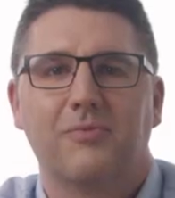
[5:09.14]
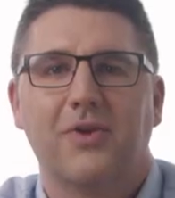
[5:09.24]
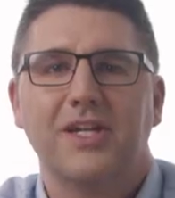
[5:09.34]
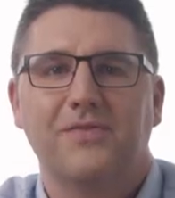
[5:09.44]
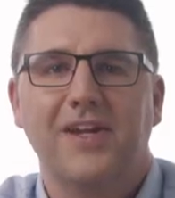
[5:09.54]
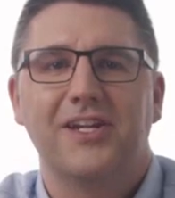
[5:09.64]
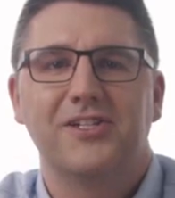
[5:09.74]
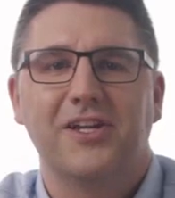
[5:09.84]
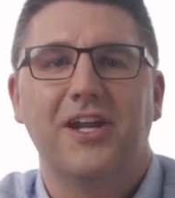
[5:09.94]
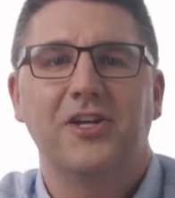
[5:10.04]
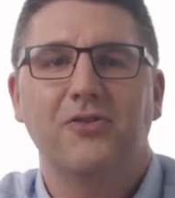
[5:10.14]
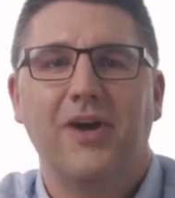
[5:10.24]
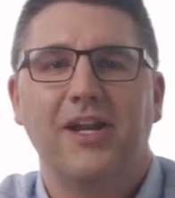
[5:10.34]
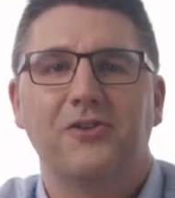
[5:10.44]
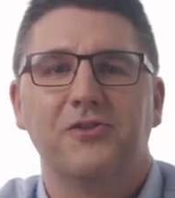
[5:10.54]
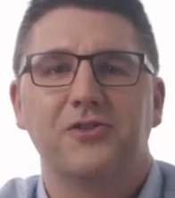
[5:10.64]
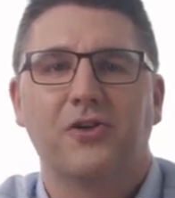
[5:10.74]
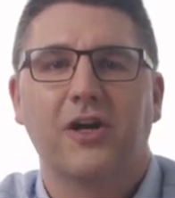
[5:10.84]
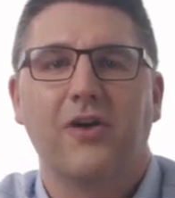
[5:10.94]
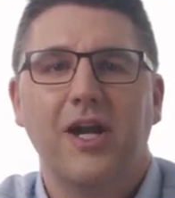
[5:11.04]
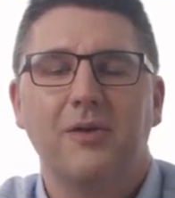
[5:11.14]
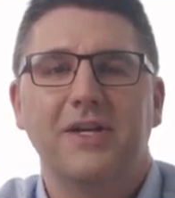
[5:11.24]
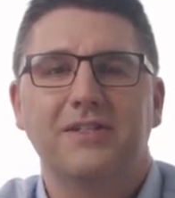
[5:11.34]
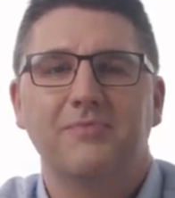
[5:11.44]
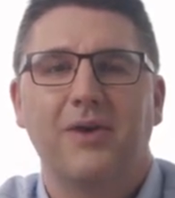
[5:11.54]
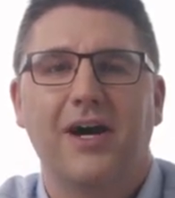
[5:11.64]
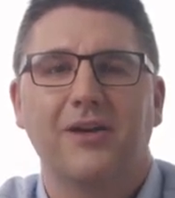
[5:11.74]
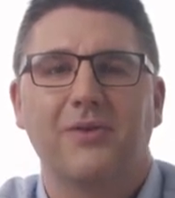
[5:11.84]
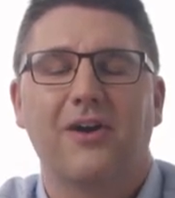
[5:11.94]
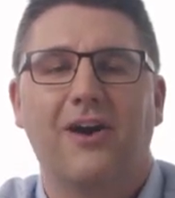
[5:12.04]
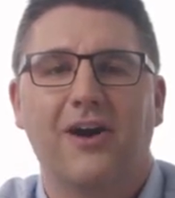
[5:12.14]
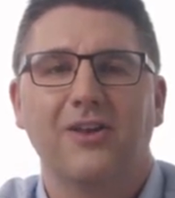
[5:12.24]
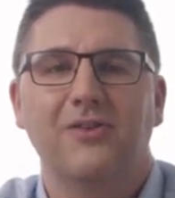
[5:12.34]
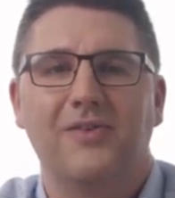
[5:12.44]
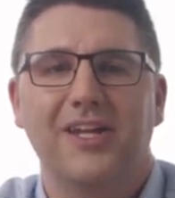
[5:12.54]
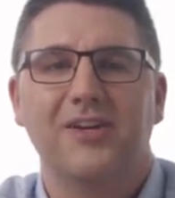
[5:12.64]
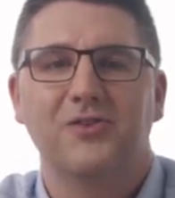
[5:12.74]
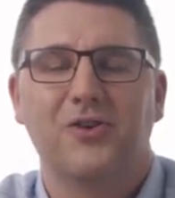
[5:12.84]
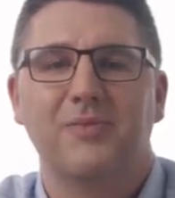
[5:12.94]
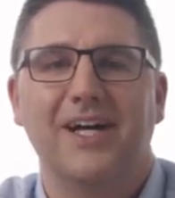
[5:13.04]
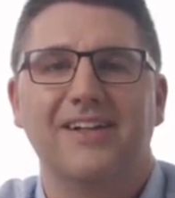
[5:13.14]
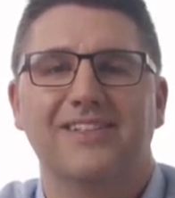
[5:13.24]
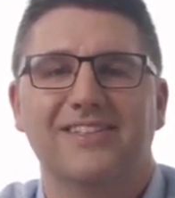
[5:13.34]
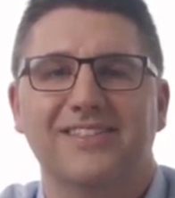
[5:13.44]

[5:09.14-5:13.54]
Press finish and you're ready to enjoy greater peace of mind with Arlo Video Doorbell.